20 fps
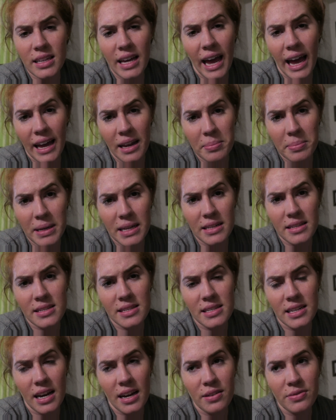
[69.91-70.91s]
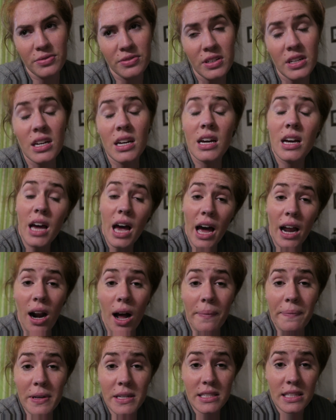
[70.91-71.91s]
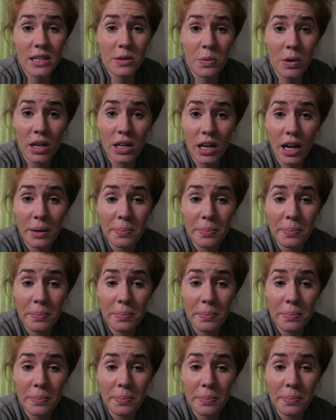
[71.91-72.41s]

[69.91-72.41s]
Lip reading: admin stuff. And obviously work